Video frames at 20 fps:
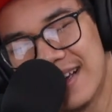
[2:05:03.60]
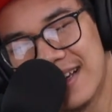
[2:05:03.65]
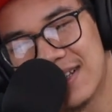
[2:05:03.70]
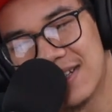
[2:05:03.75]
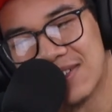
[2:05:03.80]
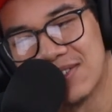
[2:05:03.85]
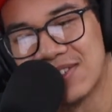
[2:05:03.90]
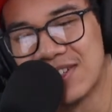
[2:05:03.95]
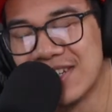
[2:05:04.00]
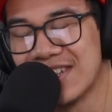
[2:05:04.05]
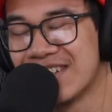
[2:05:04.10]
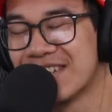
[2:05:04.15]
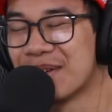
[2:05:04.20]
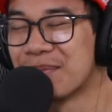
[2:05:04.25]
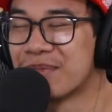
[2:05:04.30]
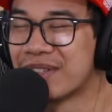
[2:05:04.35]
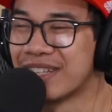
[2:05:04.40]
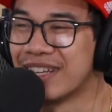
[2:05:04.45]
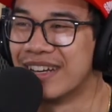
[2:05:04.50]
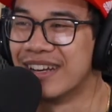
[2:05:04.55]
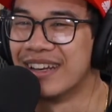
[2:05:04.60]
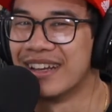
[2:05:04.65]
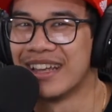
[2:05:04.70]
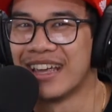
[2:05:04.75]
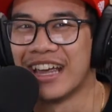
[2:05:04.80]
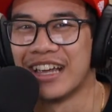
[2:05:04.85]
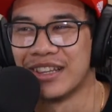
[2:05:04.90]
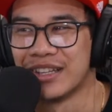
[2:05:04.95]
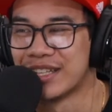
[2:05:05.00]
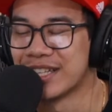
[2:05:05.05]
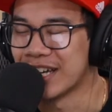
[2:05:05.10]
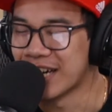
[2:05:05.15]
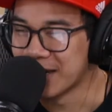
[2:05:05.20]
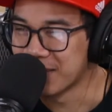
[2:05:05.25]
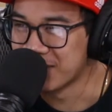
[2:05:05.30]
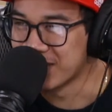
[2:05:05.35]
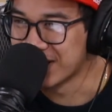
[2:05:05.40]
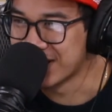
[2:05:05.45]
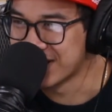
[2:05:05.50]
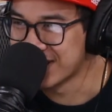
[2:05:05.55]
So she jumps in, and the
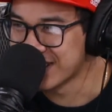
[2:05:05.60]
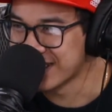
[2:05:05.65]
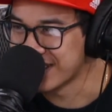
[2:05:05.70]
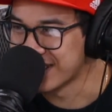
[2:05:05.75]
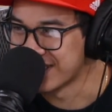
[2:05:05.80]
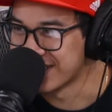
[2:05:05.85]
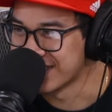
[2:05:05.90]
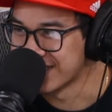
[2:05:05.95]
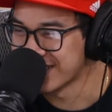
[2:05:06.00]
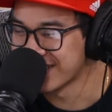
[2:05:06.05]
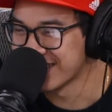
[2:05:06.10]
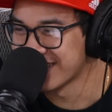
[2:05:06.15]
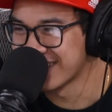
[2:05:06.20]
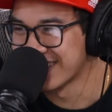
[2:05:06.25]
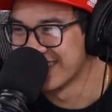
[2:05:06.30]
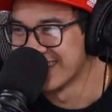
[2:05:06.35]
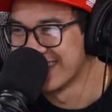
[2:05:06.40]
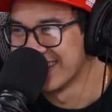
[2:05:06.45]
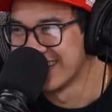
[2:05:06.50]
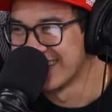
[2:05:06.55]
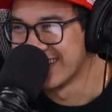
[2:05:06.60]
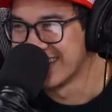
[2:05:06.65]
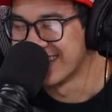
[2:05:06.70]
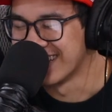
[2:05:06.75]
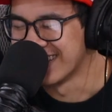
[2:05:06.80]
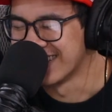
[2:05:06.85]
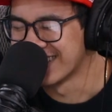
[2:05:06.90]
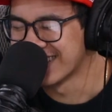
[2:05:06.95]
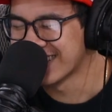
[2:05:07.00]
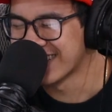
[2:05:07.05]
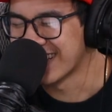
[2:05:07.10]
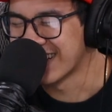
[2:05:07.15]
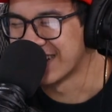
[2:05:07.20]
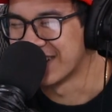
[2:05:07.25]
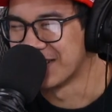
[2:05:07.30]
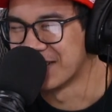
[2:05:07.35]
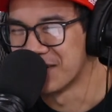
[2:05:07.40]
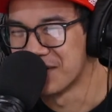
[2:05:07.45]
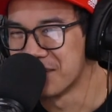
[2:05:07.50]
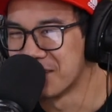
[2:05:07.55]
timeline changes. And it's like,
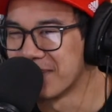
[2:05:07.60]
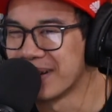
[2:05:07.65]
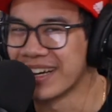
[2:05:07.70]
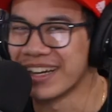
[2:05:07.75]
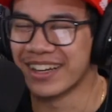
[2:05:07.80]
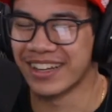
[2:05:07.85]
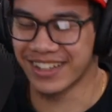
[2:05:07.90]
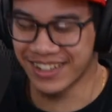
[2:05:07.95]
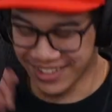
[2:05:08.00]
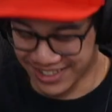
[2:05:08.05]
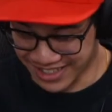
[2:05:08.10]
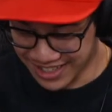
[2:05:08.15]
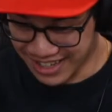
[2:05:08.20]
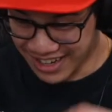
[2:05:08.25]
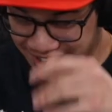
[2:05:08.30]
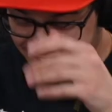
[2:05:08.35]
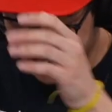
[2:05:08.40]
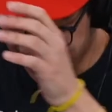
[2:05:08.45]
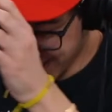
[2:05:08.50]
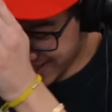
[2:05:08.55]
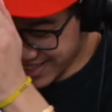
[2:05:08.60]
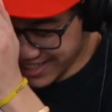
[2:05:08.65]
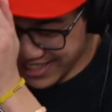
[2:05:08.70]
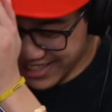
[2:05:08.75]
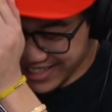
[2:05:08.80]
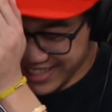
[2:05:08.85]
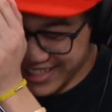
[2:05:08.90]
oh my God.